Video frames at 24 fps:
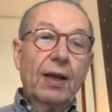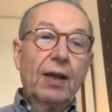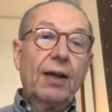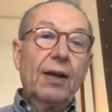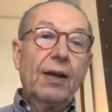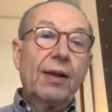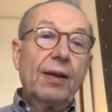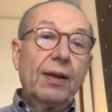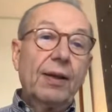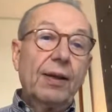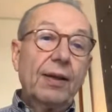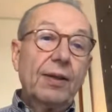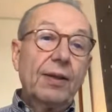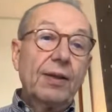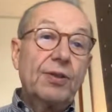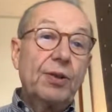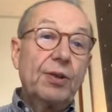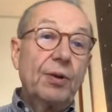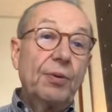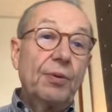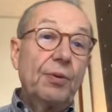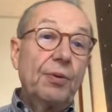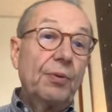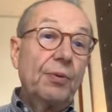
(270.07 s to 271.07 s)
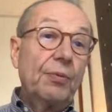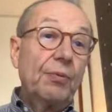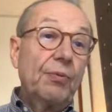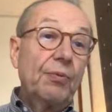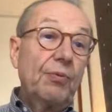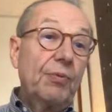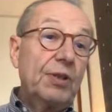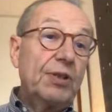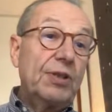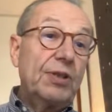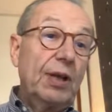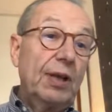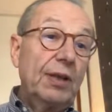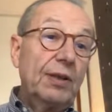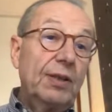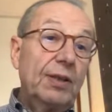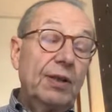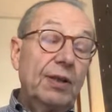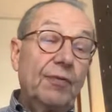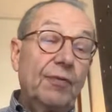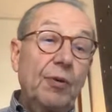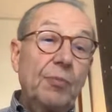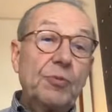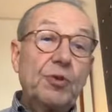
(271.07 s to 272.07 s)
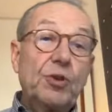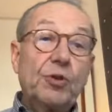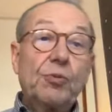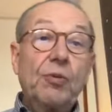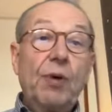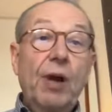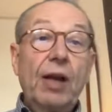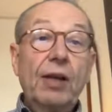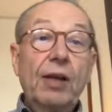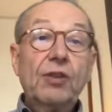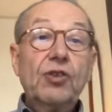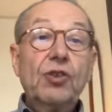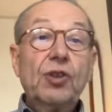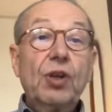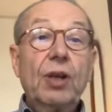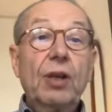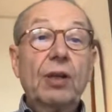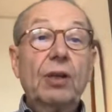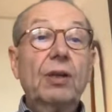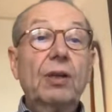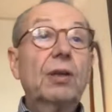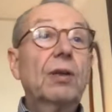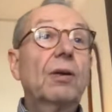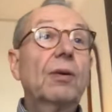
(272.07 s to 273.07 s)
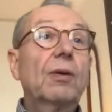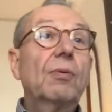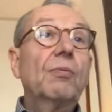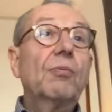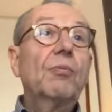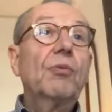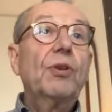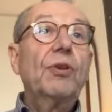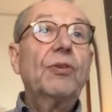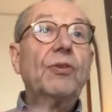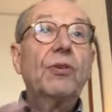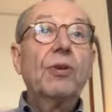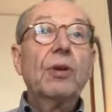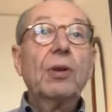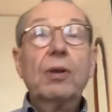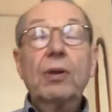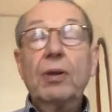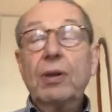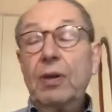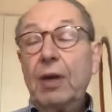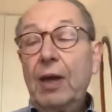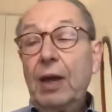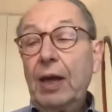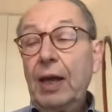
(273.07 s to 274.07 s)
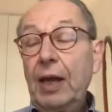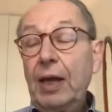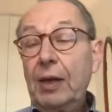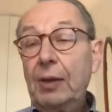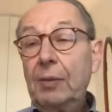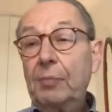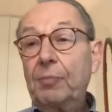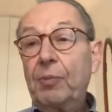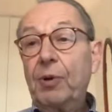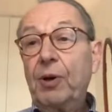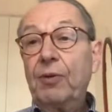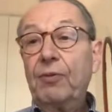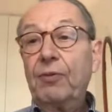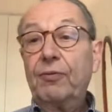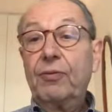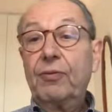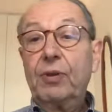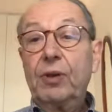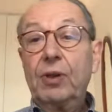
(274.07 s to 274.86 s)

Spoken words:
So we started from scratch, and with the help of